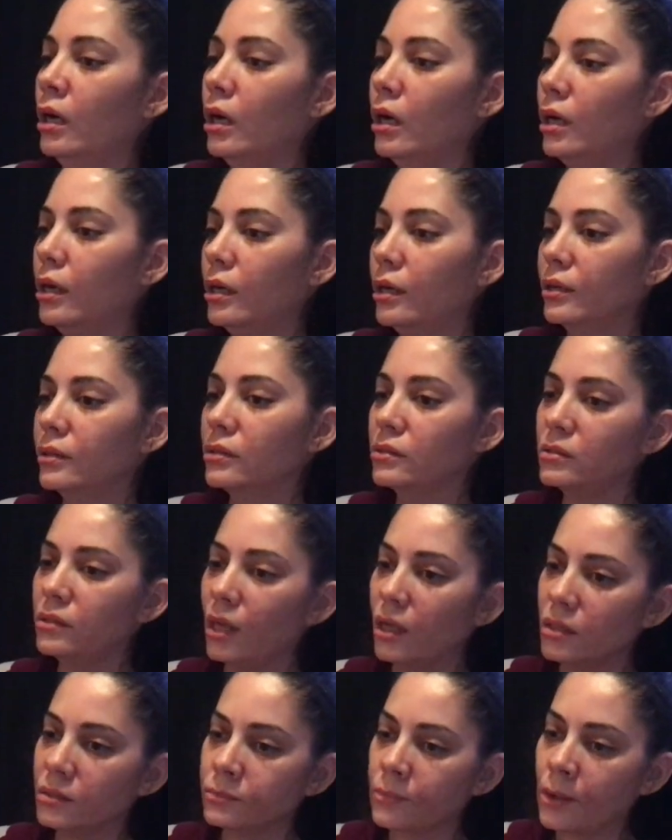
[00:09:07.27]
the
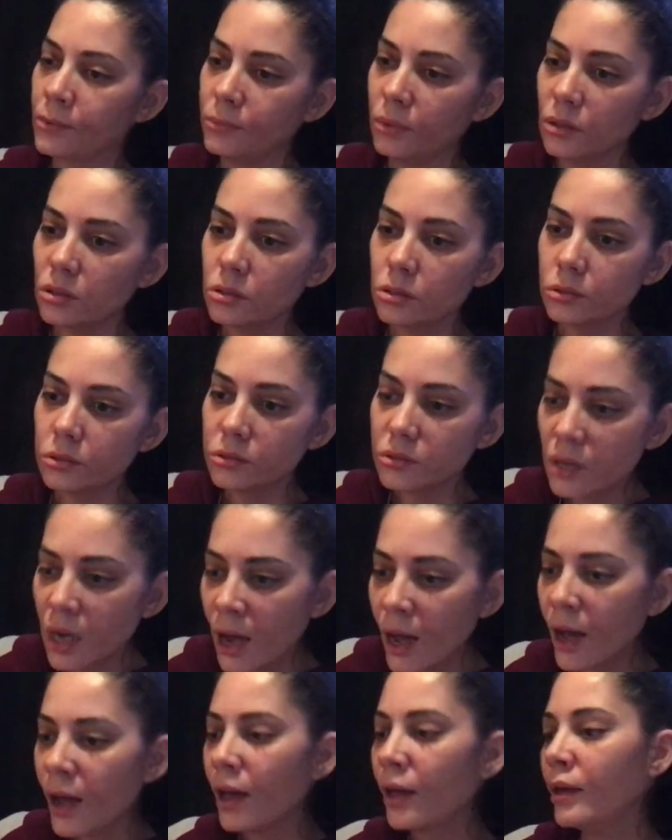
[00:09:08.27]
skates might be too
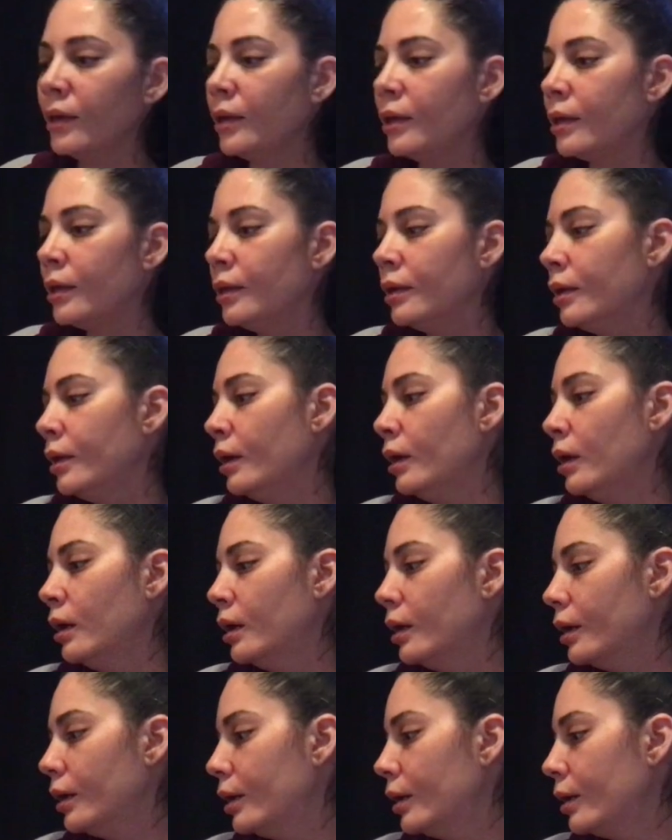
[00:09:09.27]
tight,
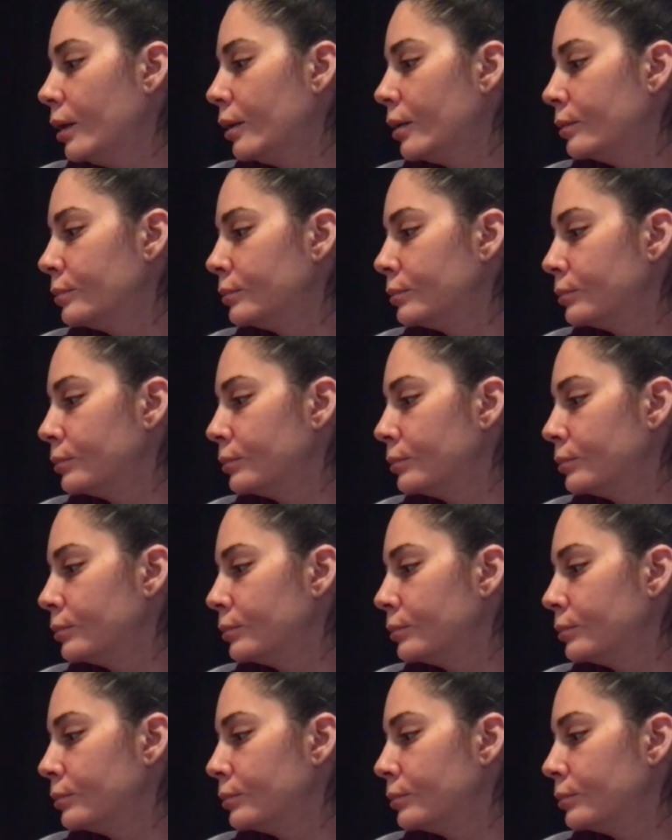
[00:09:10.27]
all